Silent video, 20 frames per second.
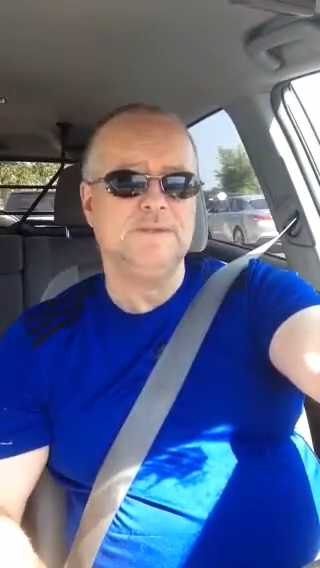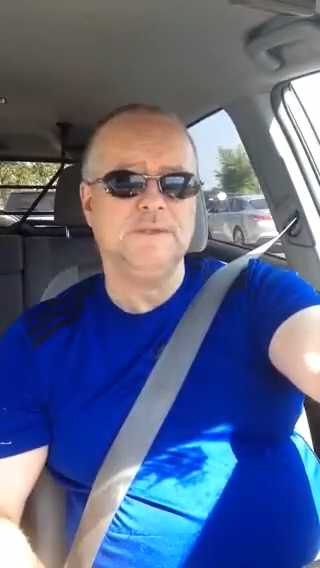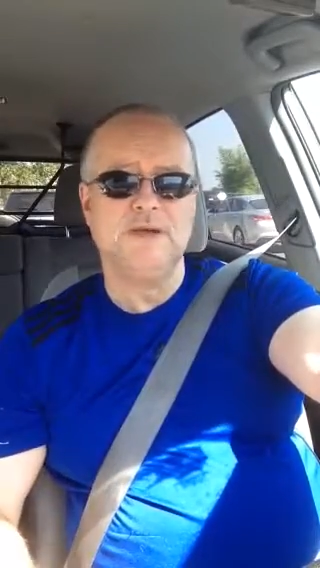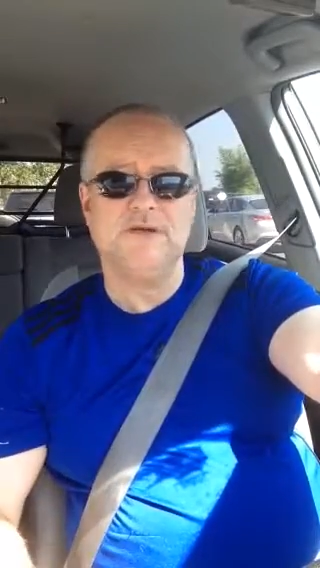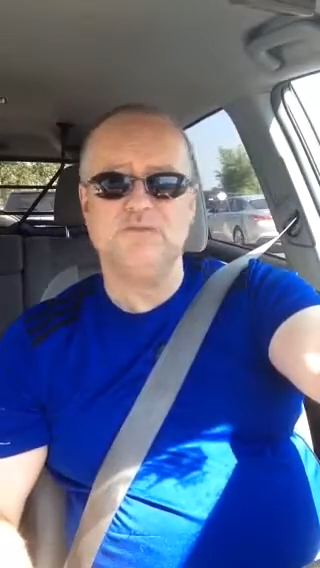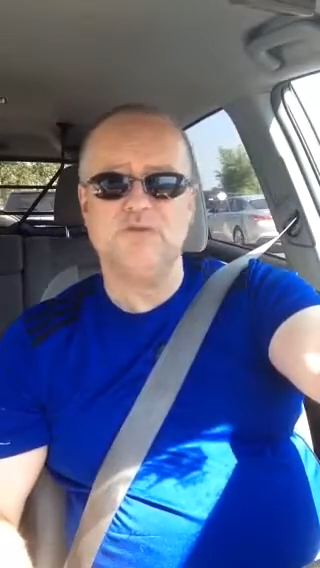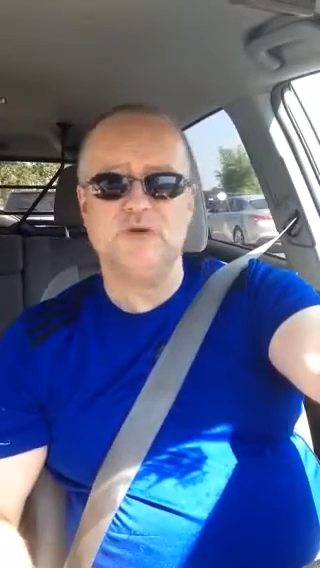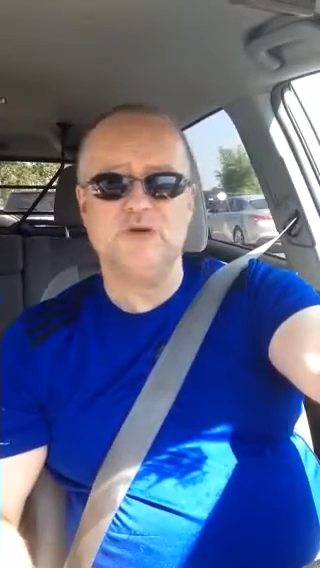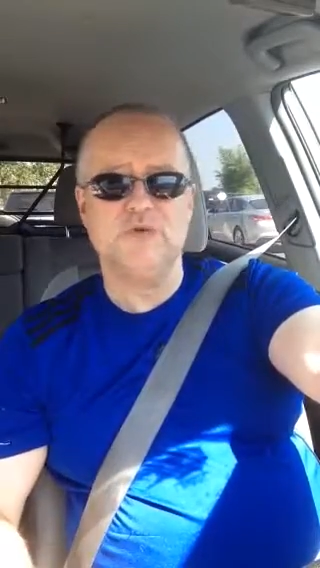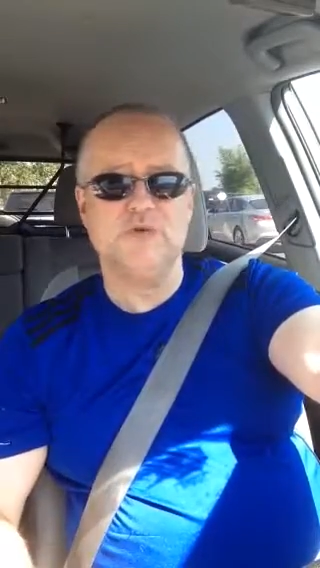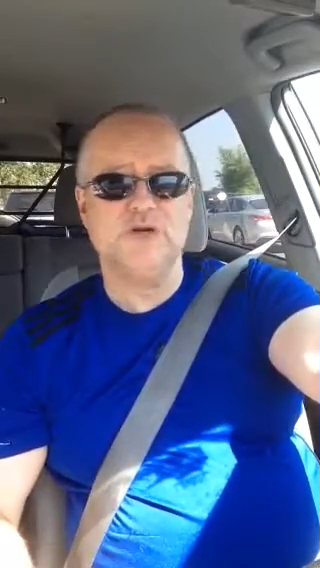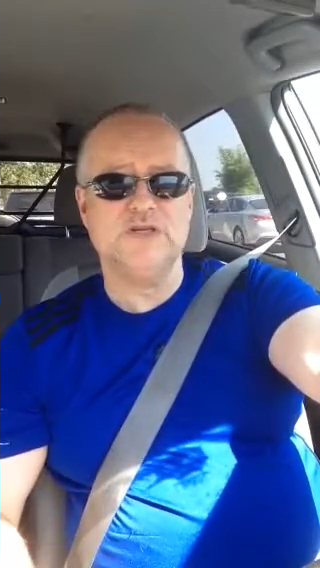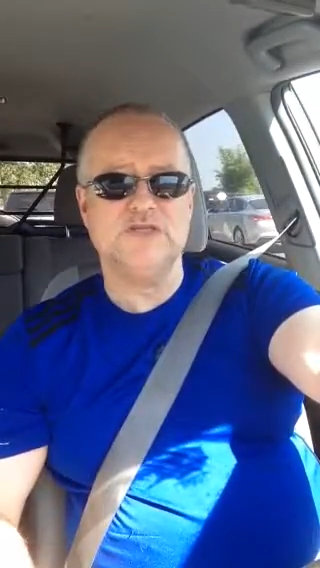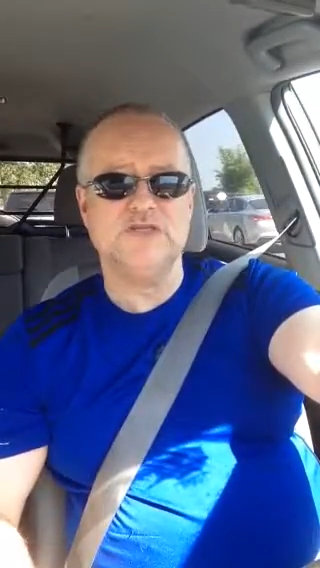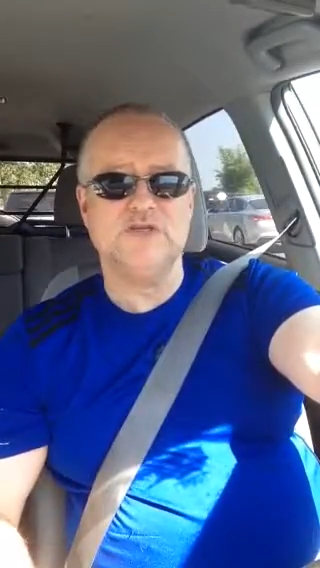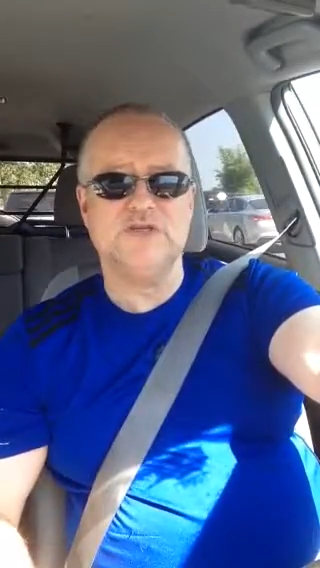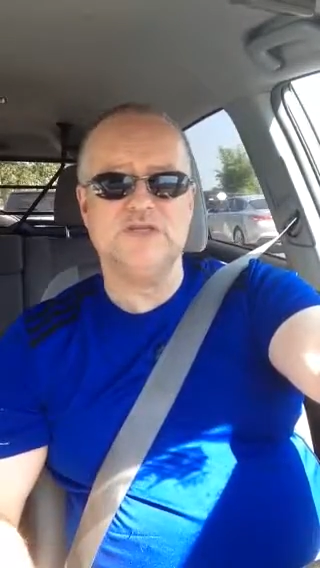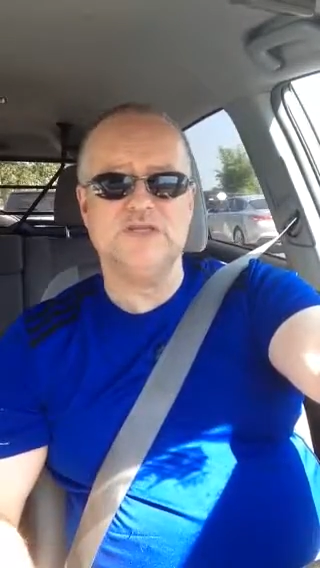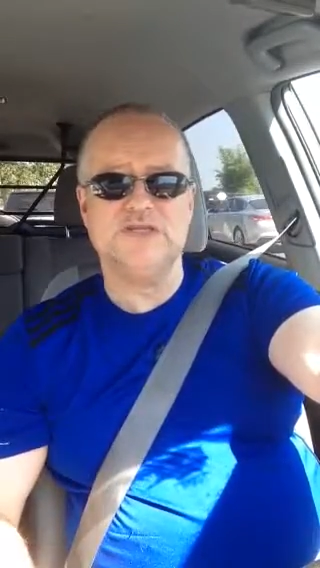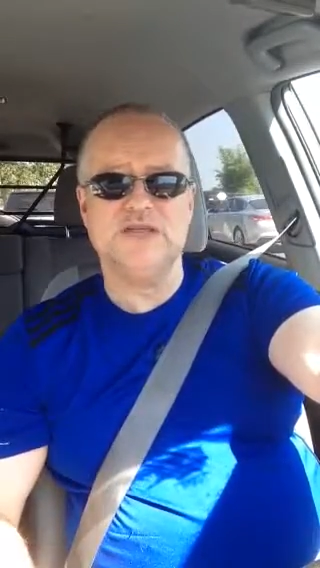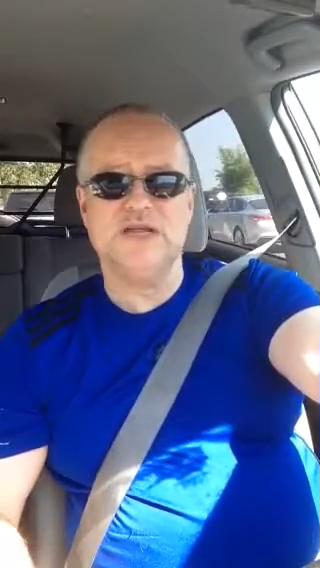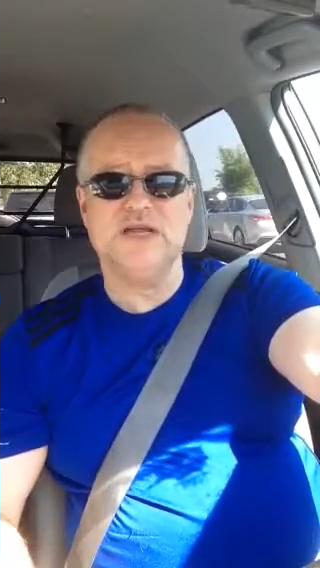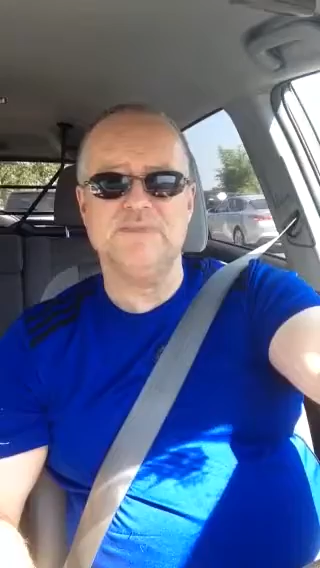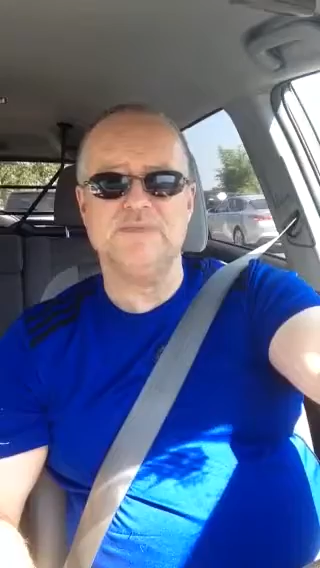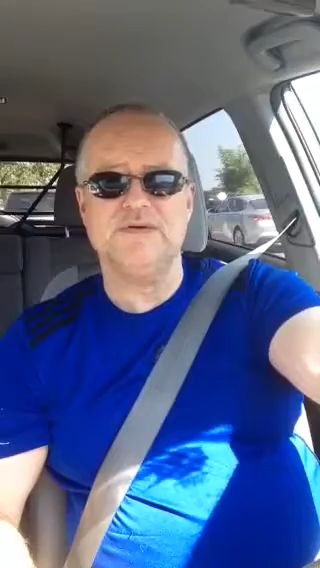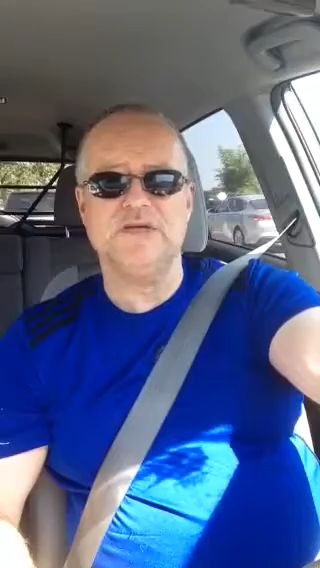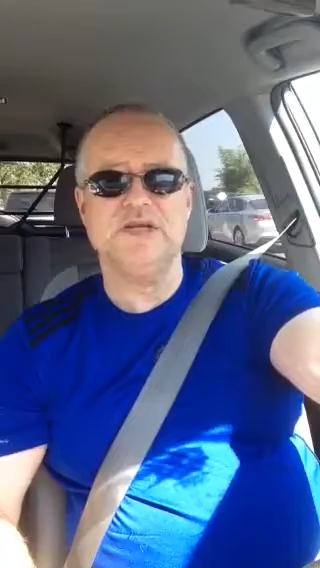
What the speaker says: and right away it's a good example.